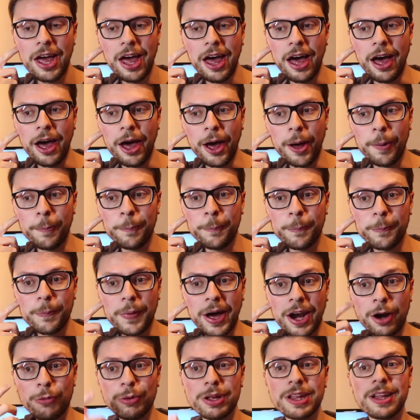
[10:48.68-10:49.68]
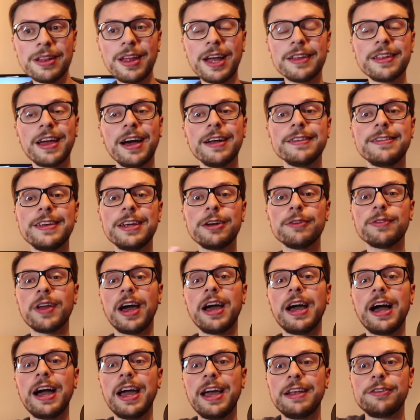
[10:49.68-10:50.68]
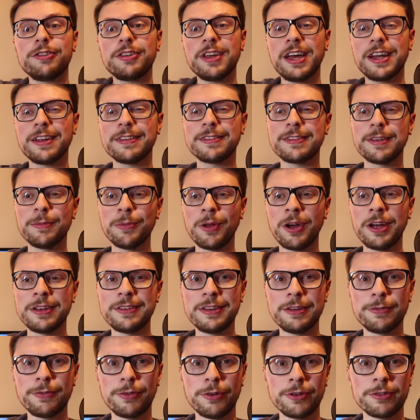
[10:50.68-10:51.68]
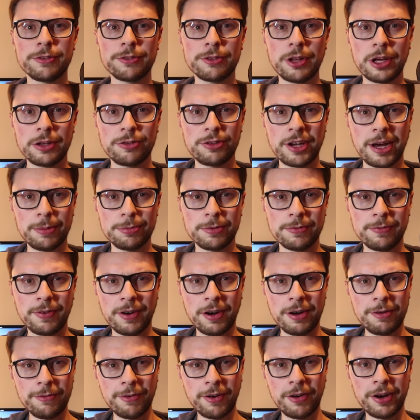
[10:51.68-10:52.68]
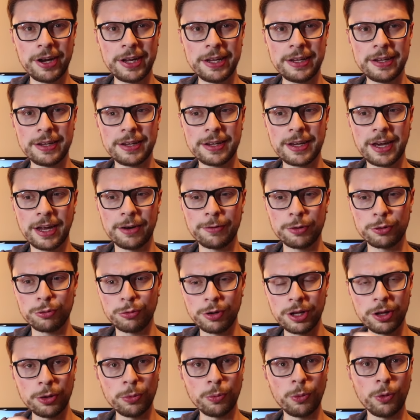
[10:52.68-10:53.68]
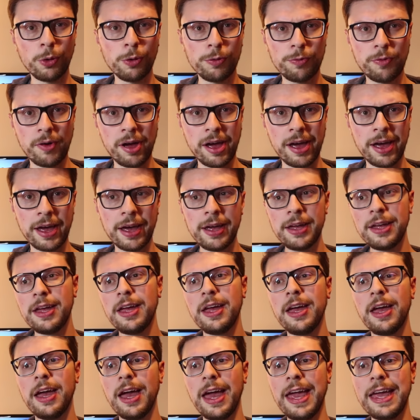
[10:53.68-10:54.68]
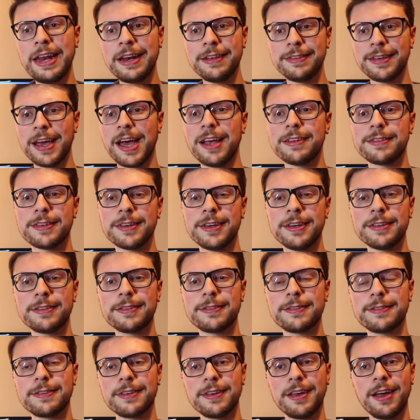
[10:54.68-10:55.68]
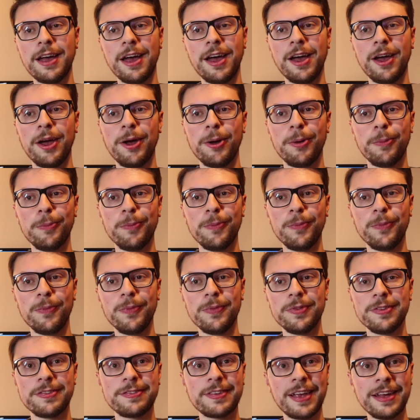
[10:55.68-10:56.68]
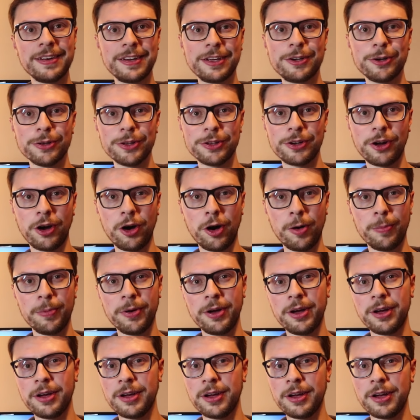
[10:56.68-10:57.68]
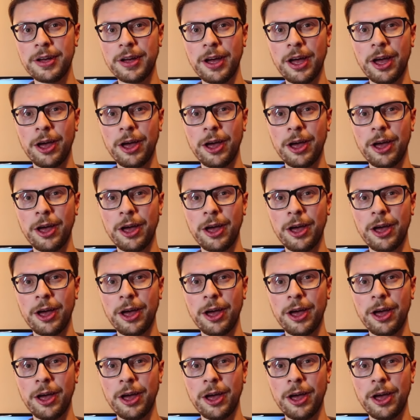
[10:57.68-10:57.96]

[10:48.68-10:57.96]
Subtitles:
And I really like the idea of that. I actually had a similar idea for a chapter, very, very kind of guerrilla warfare in a desert, sandy coloured armour,